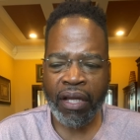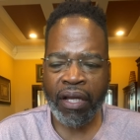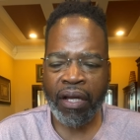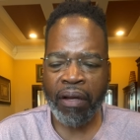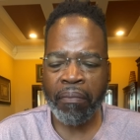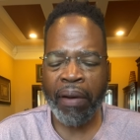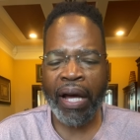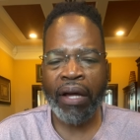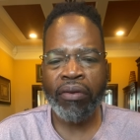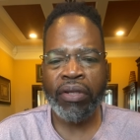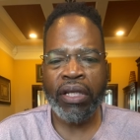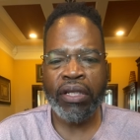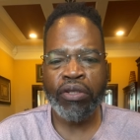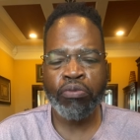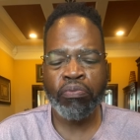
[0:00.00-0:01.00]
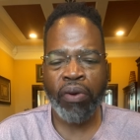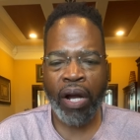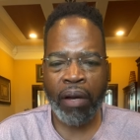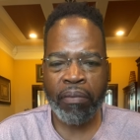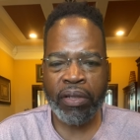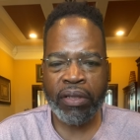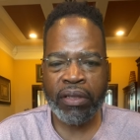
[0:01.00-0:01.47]
about his
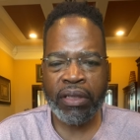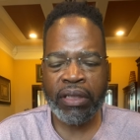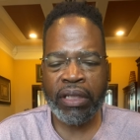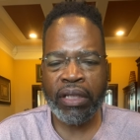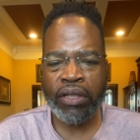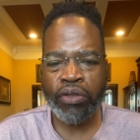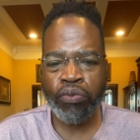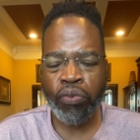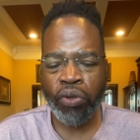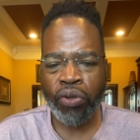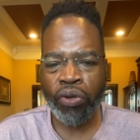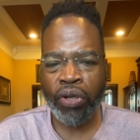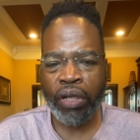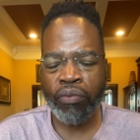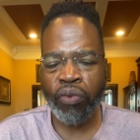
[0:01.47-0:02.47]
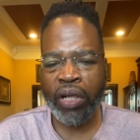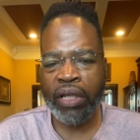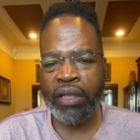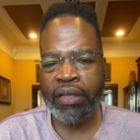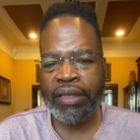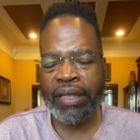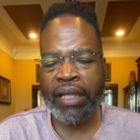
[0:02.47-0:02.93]
promises and his word and what
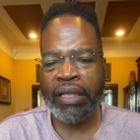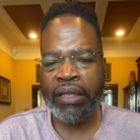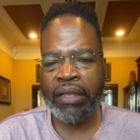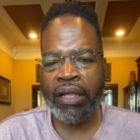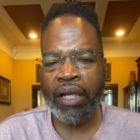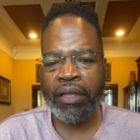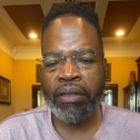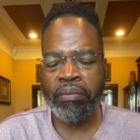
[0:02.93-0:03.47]
he said to us.